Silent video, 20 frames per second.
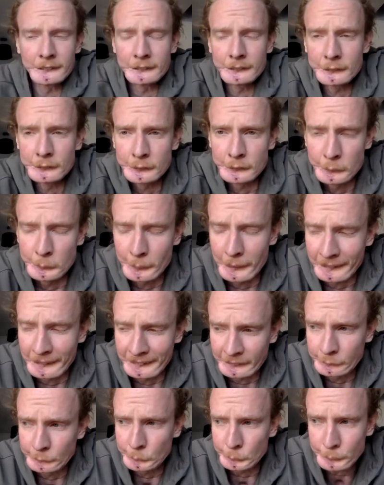so I
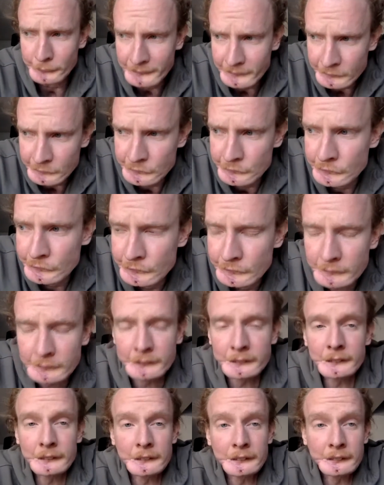can reach
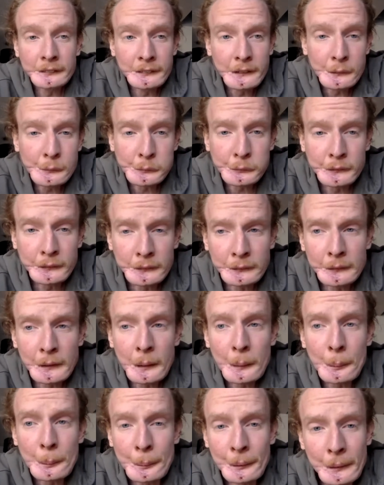different
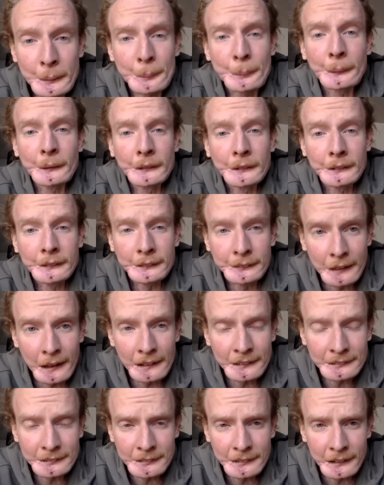people.
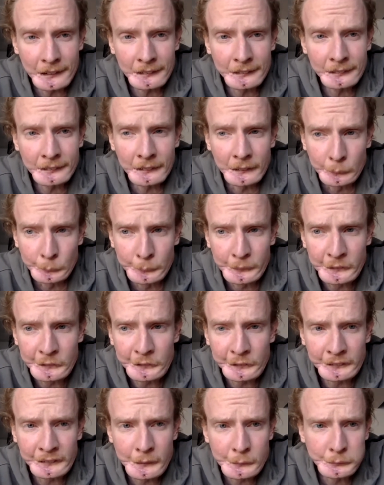That's the idea,
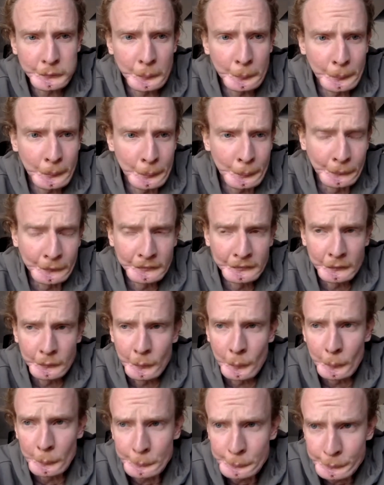reaching different people. So
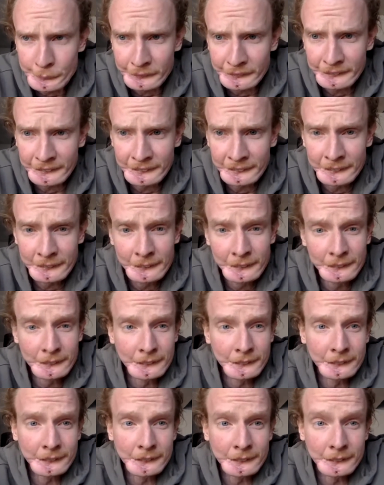hopefully
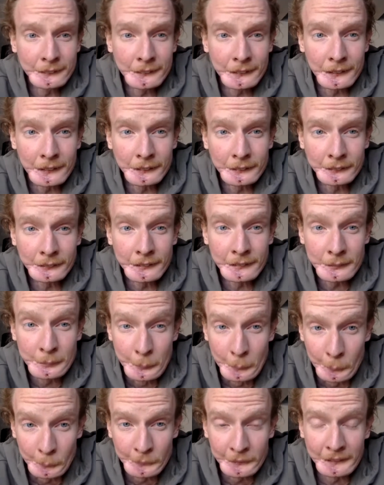this
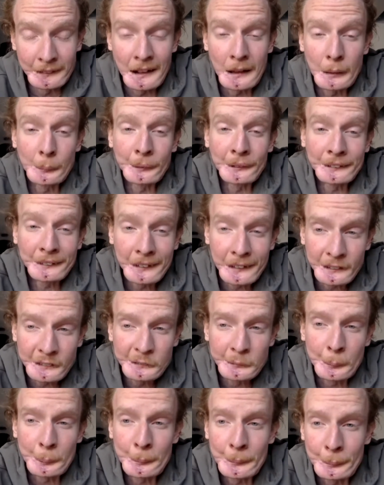morning I'll catch
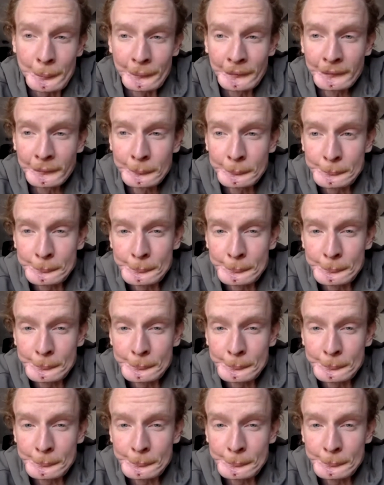some people